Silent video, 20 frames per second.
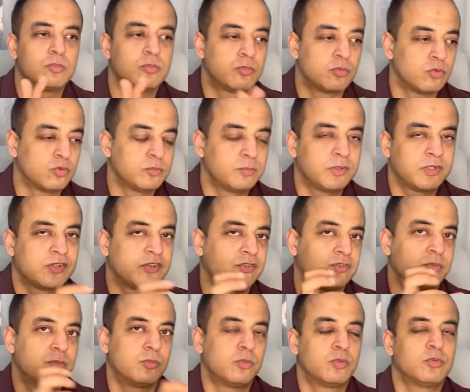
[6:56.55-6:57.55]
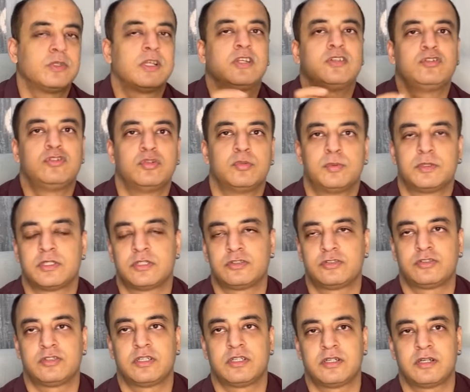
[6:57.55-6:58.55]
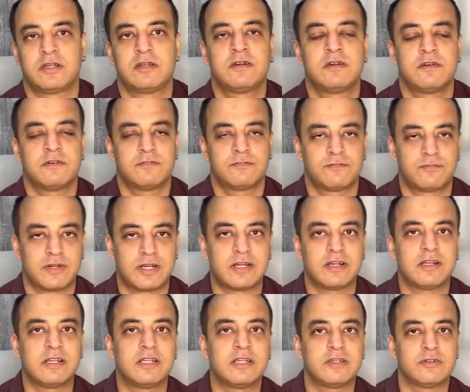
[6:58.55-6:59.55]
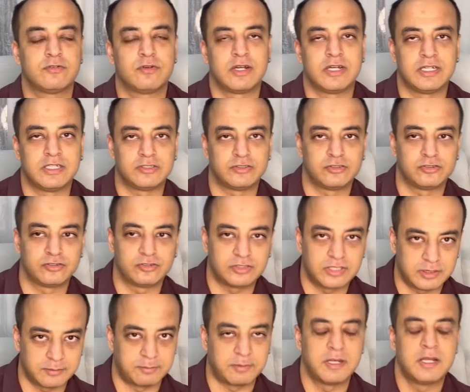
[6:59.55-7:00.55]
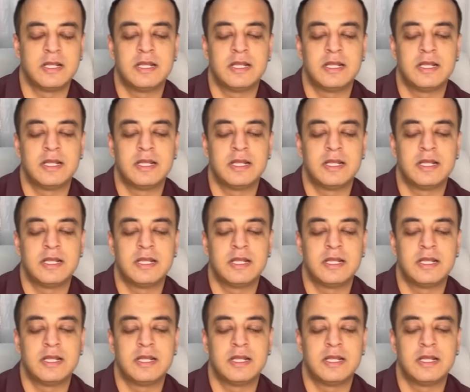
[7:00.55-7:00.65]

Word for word: moon because moon and Jupiter share a friendly relationship.